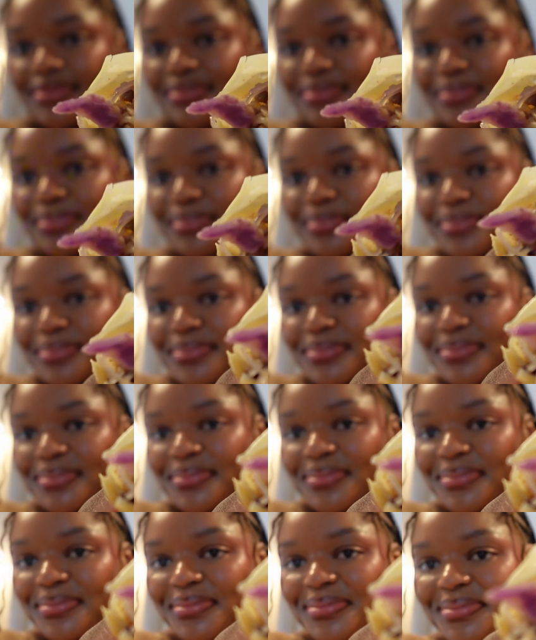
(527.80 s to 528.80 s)

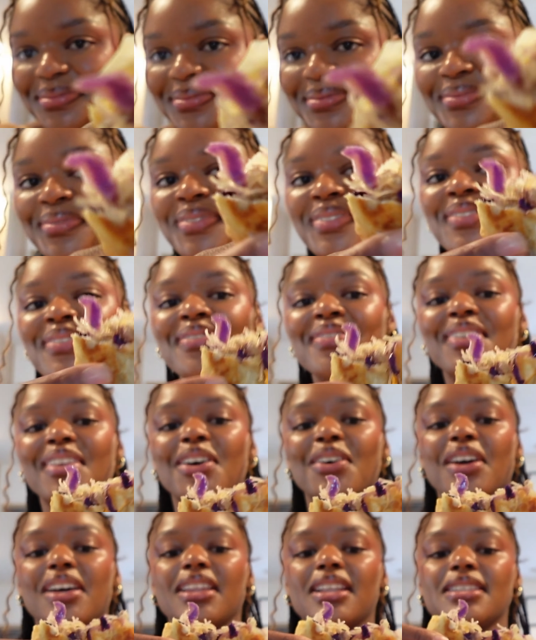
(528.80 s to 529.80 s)

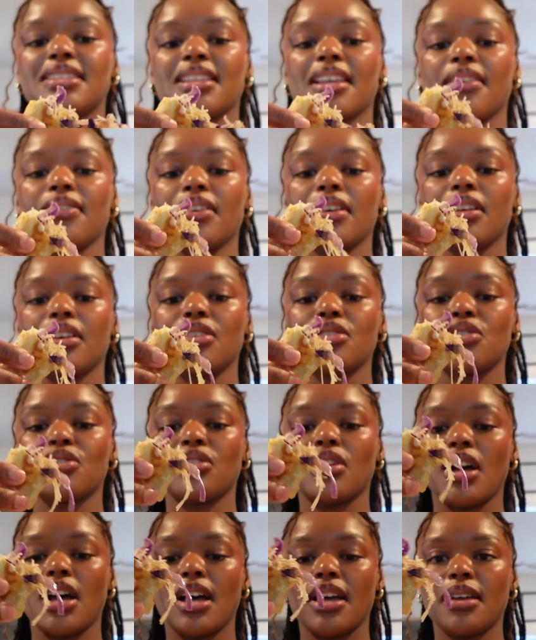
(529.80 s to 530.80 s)
Okay, let's give it a
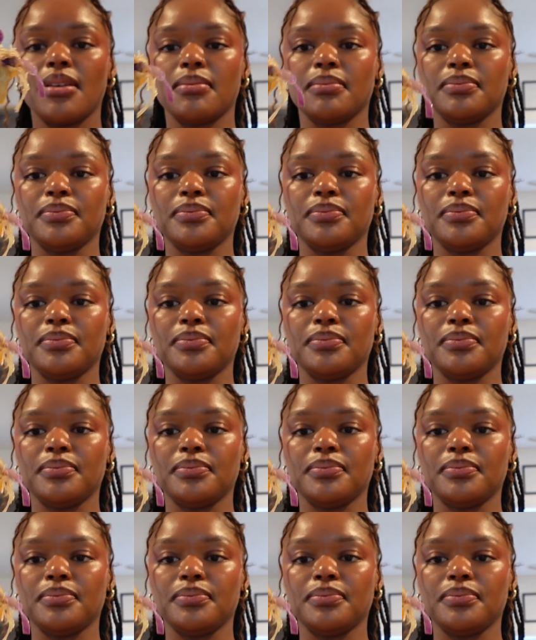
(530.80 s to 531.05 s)
try.